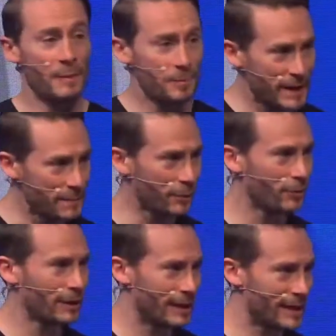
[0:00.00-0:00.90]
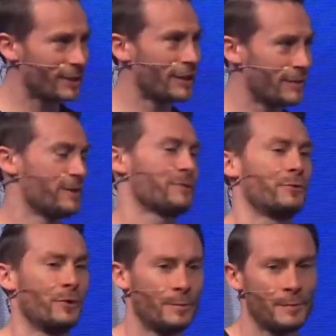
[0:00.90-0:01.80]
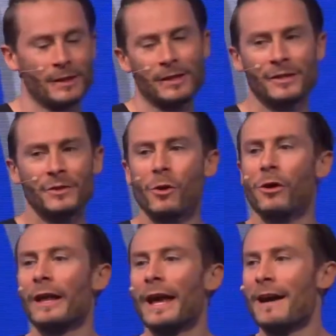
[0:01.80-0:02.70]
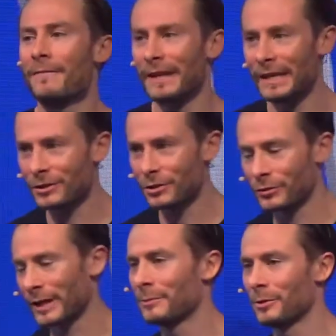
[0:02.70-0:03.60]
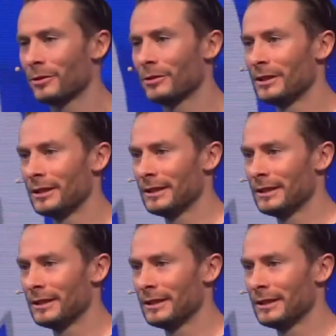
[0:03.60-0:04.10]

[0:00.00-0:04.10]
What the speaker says: The people here in this room, you all have incredible